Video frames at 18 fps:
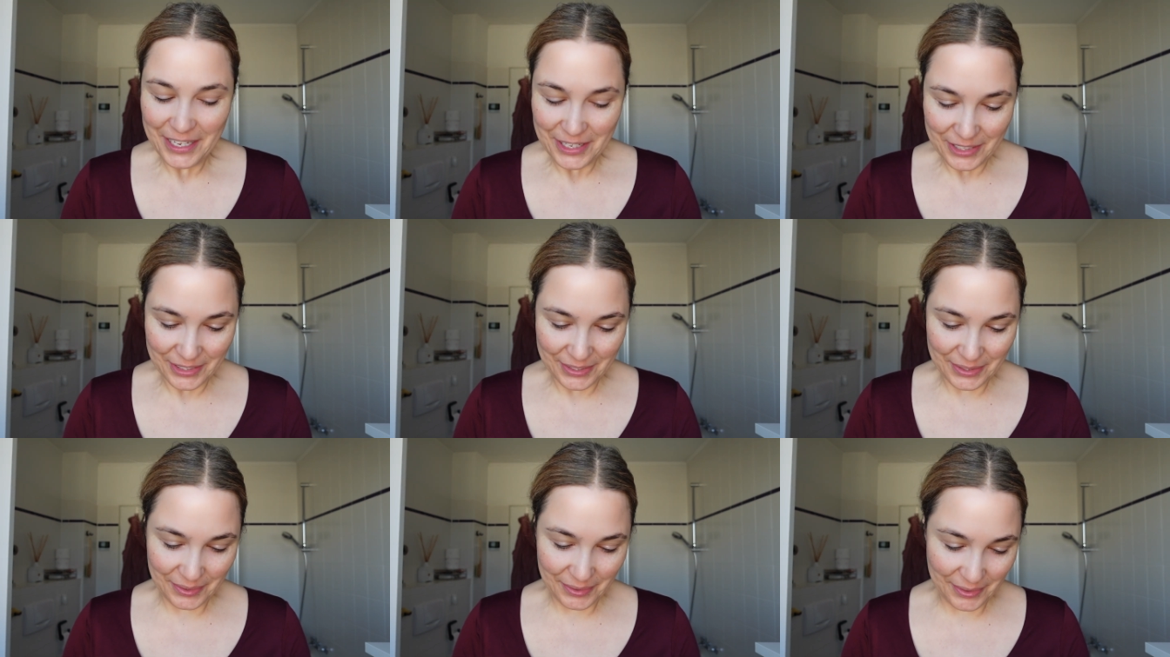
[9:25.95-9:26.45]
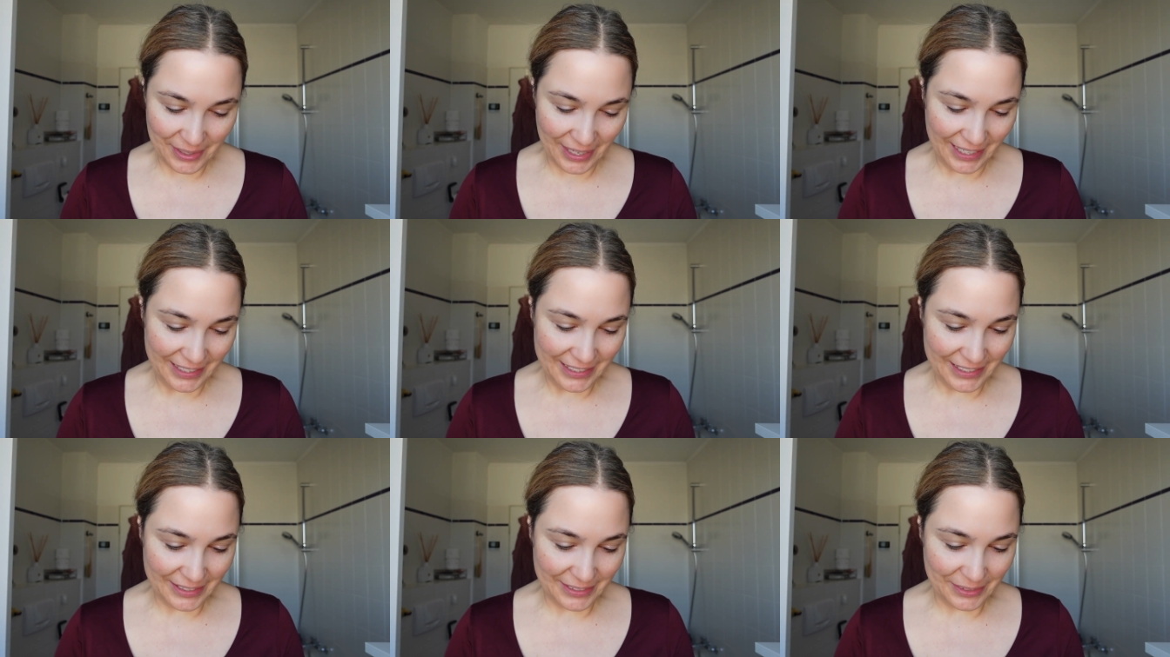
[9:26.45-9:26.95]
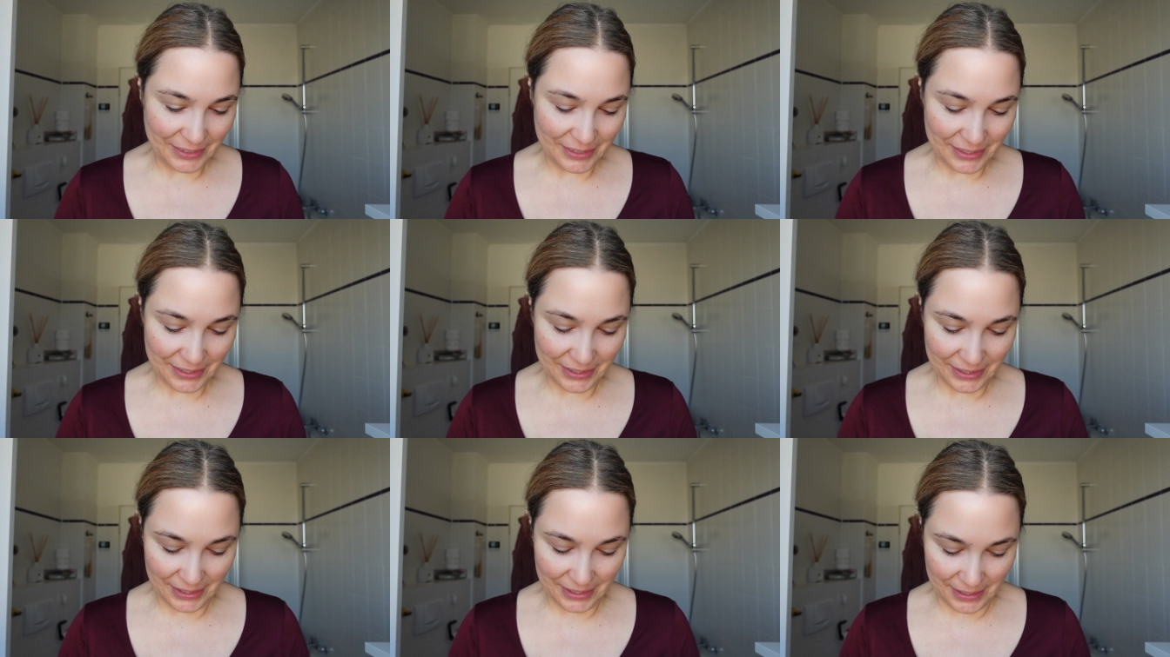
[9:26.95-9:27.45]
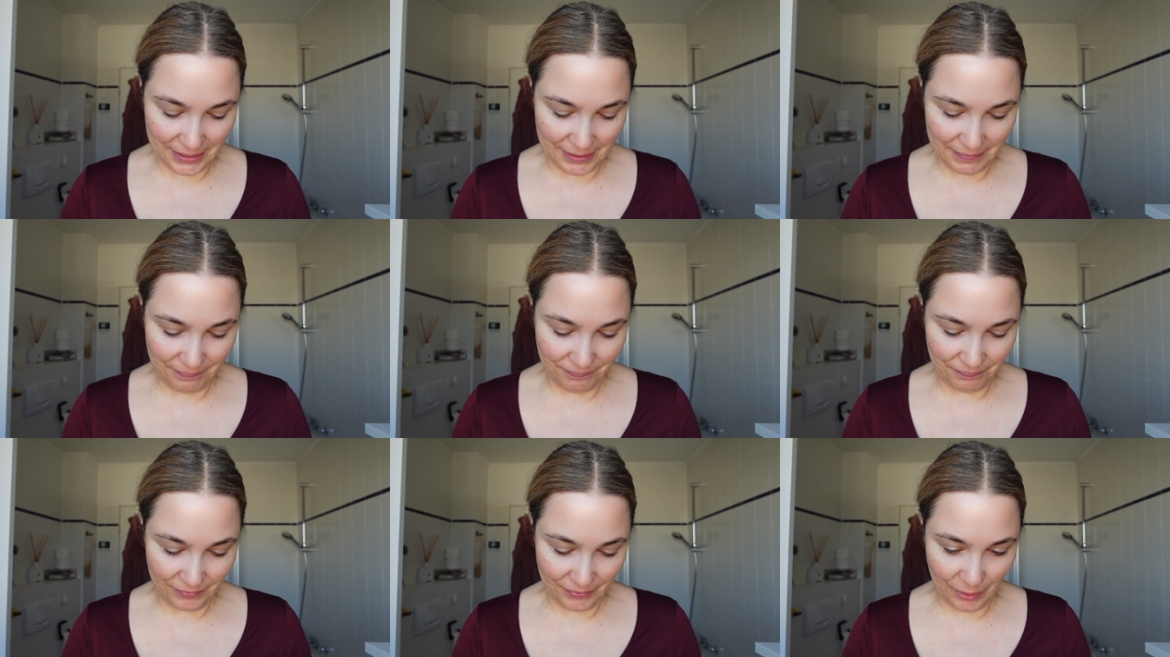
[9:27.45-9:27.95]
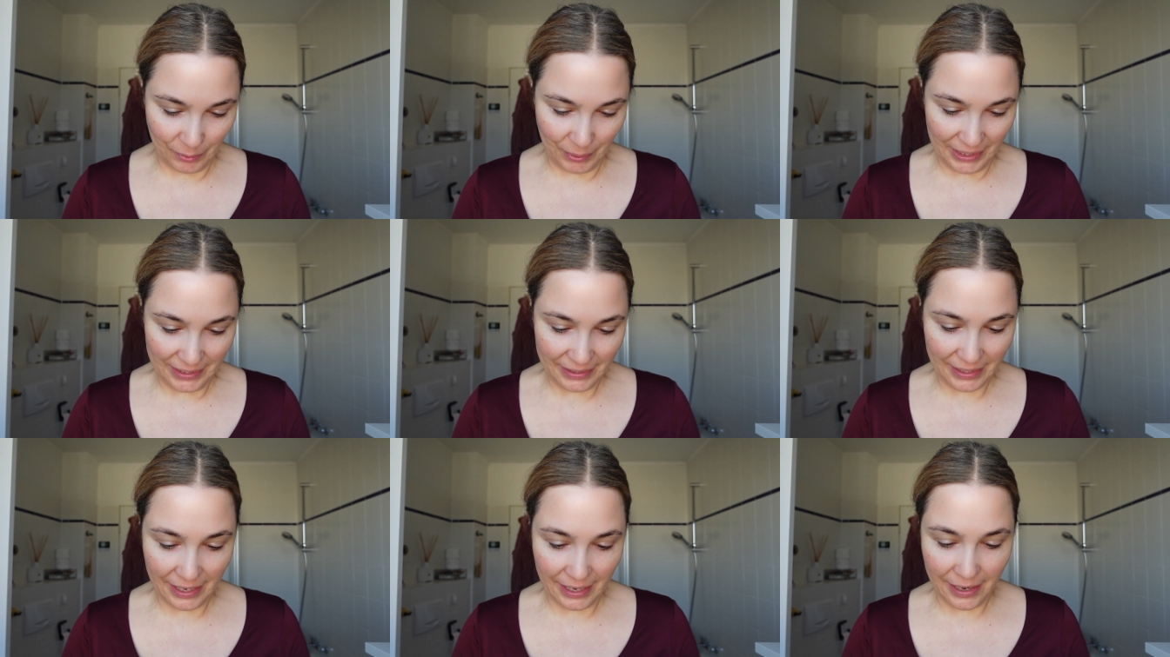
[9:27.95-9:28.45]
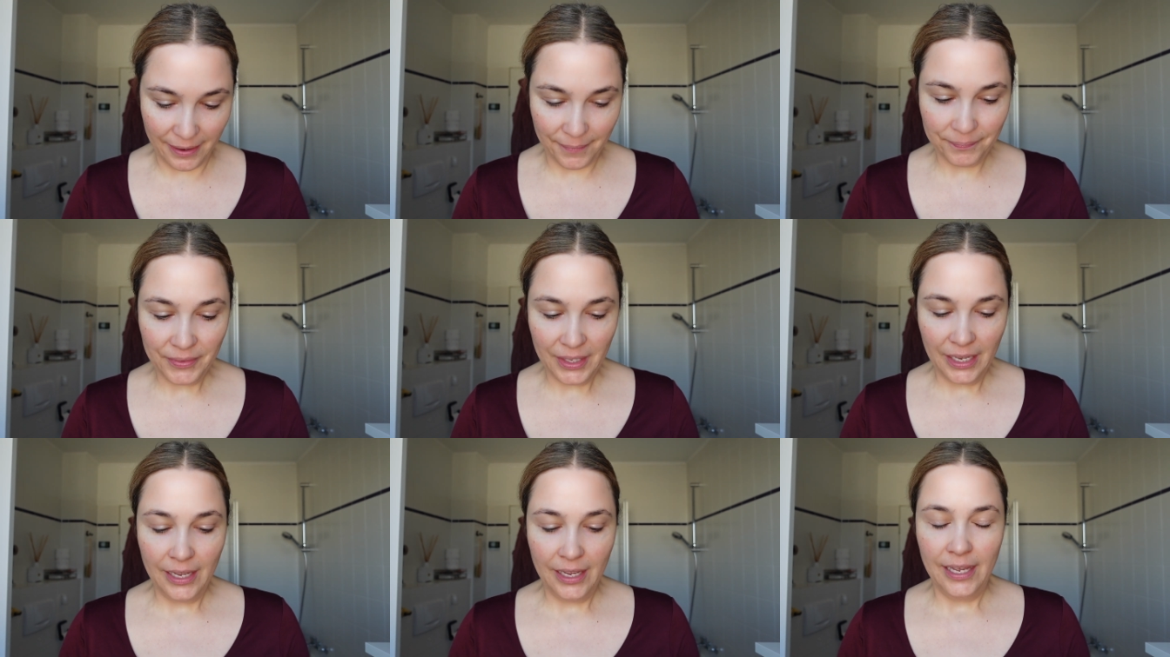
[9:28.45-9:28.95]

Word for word: so I didn't um, went there,